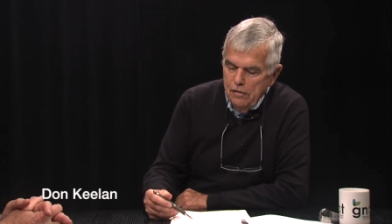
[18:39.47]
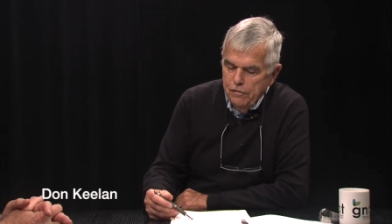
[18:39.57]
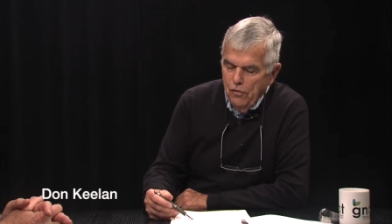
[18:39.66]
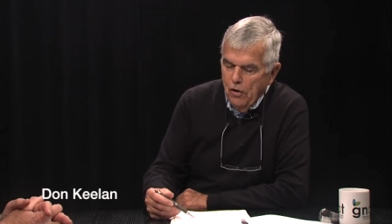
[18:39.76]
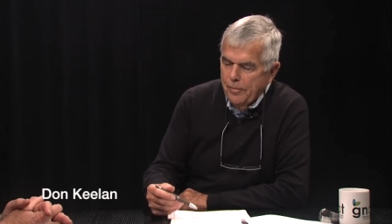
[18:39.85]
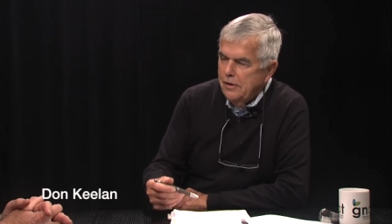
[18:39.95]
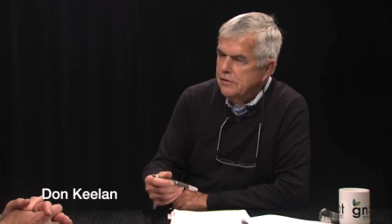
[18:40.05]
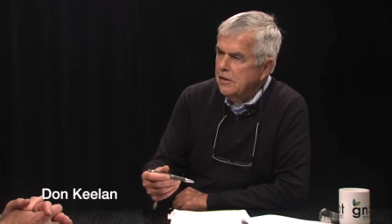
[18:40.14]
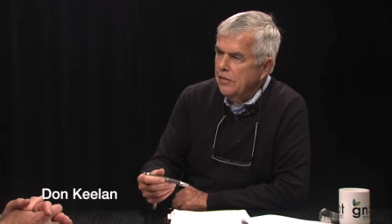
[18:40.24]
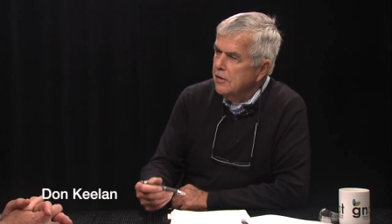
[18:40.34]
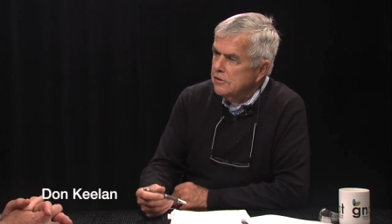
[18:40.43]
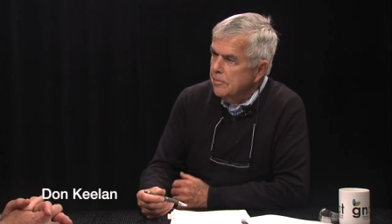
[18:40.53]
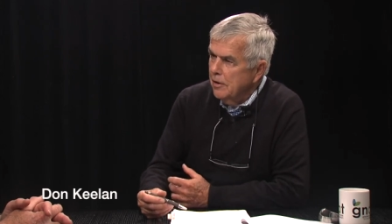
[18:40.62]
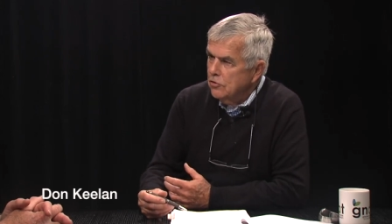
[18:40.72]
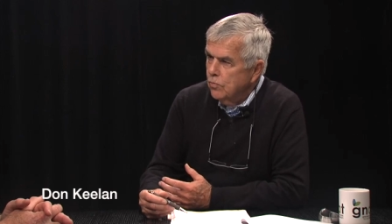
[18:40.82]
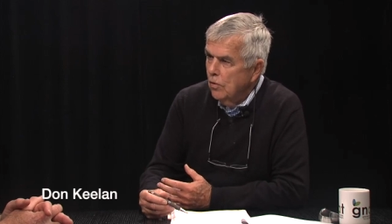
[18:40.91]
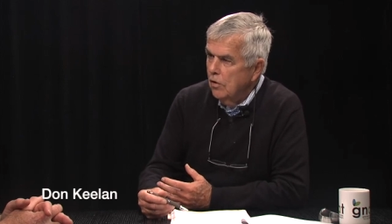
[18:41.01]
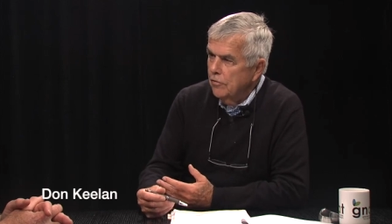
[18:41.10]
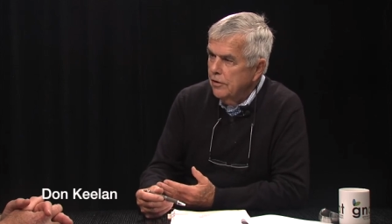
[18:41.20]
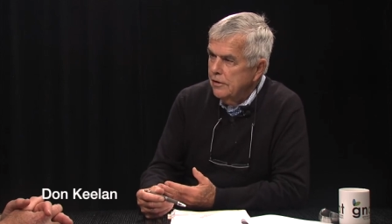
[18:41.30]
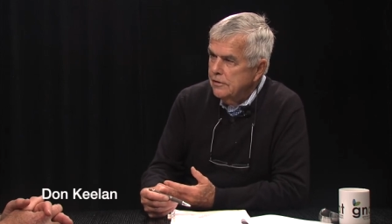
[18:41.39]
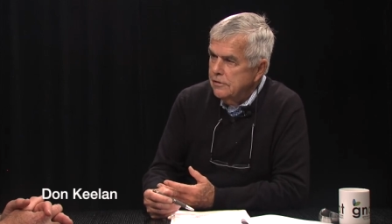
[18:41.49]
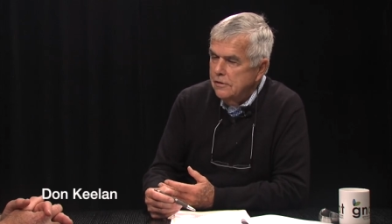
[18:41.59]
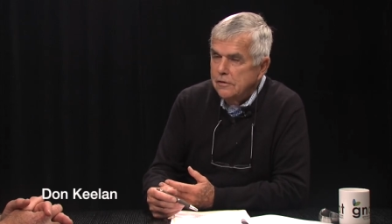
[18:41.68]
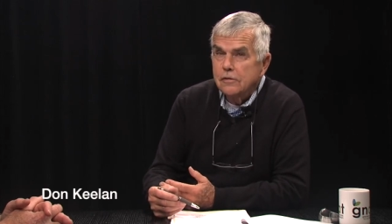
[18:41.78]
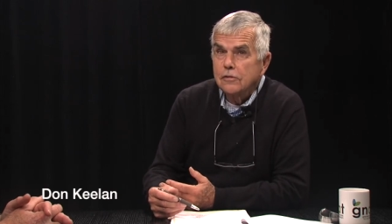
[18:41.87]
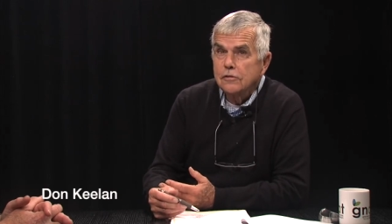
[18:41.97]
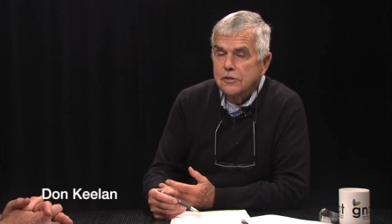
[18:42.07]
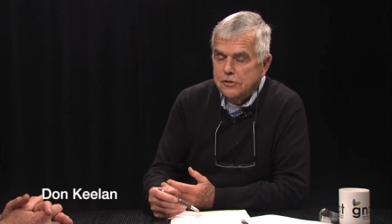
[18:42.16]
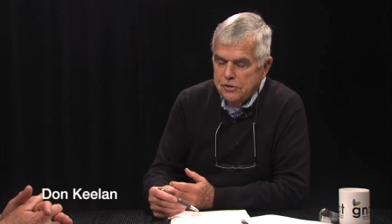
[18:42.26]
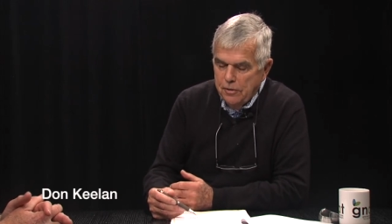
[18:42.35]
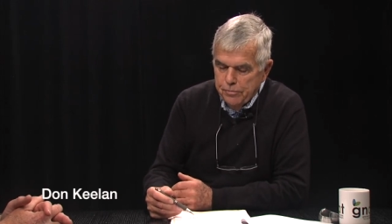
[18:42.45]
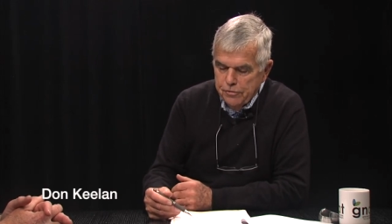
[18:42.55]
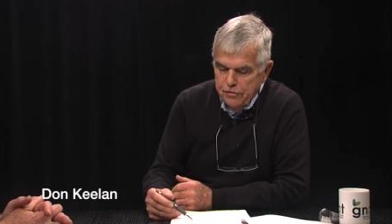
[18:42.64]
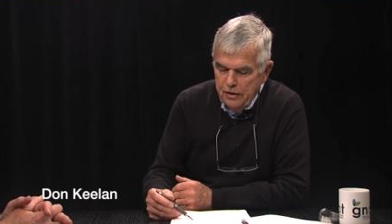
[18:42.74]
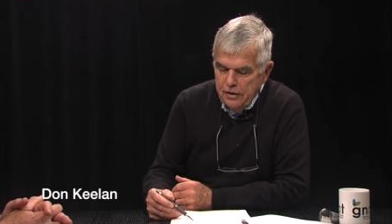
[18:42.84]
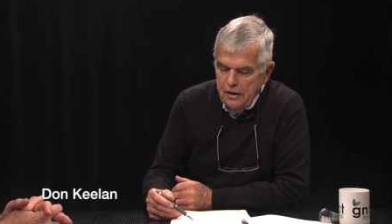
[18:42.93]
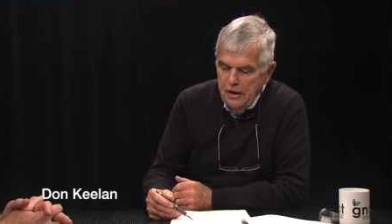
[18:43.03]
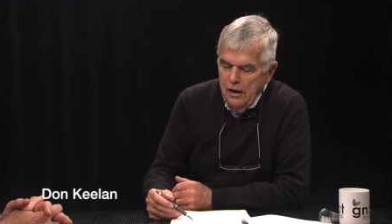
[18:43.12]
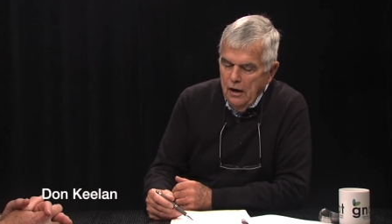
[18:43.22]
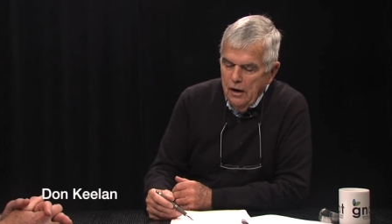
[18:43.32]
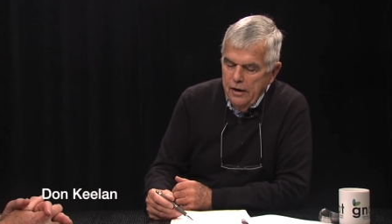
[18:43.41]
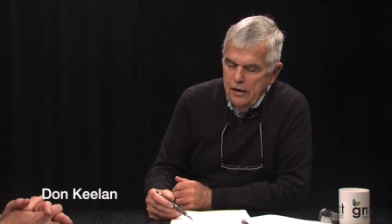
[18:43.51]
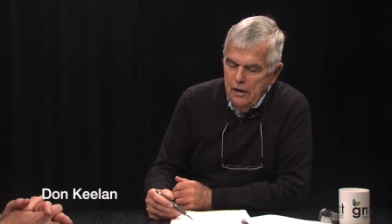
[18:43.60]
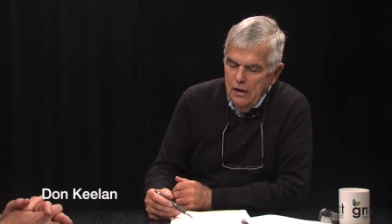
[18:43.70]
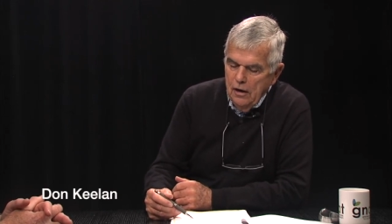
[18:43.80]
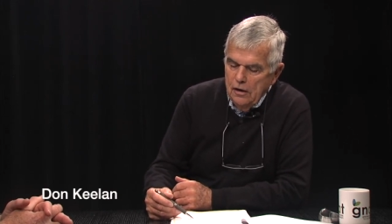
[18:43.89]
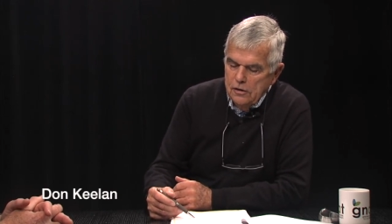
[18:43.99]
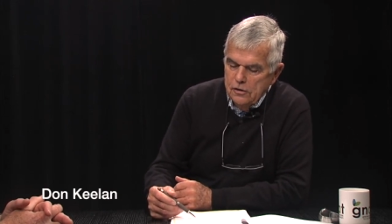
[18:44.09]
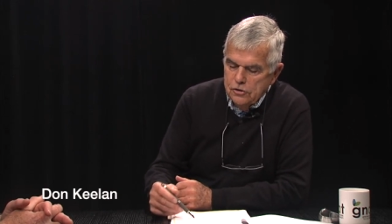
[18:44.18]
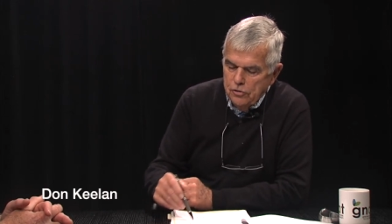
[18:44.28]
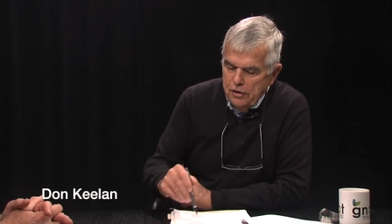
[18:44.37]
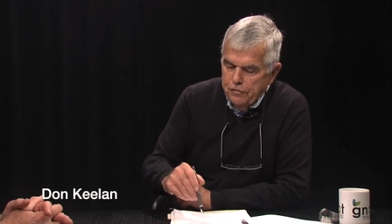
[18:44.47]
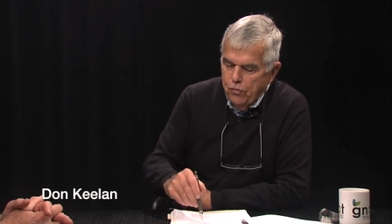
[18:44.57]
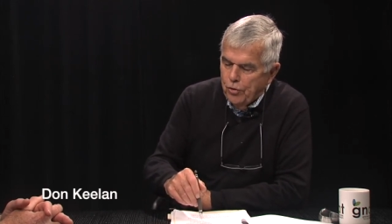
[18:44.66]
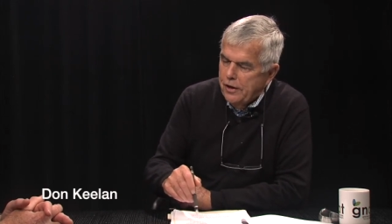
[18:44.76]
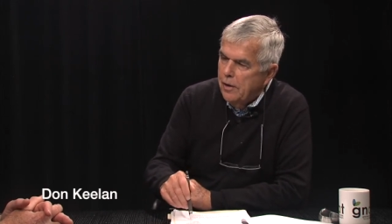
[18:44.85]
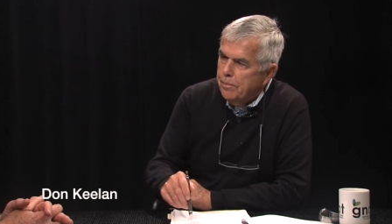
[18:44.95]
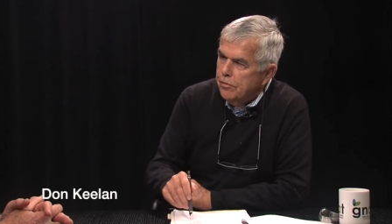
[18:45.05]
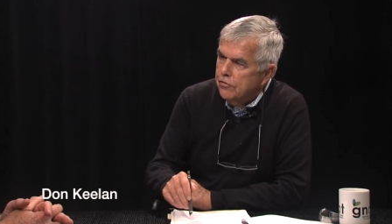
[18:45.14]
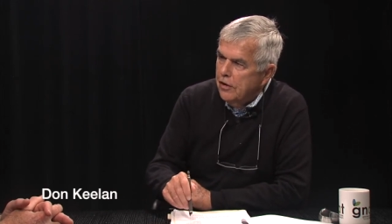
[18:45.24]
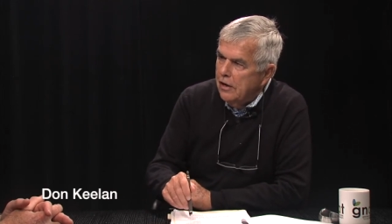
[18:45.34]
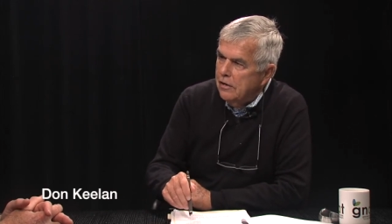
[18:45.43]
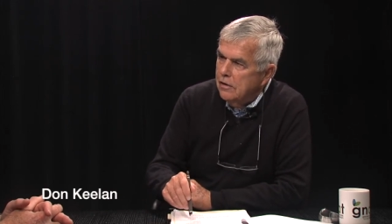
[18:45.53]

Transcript: Farming is, I think, is about 12 to uh, yep. 16%. percent mm -hmm. right? Uh, so that 48%.